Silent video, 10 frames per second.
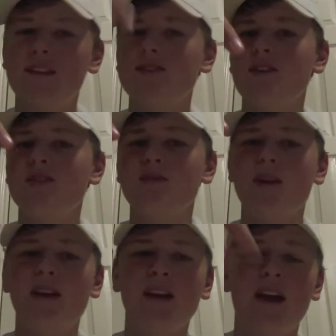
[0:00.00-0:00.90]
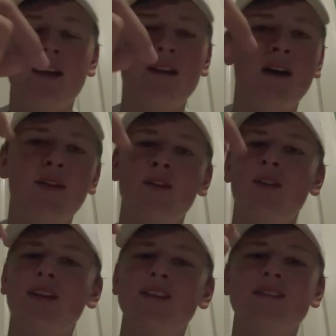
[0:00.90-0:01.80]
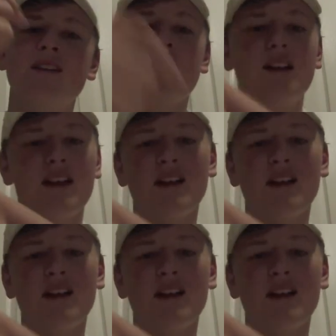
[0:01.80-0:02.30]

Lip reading: the social media and other links like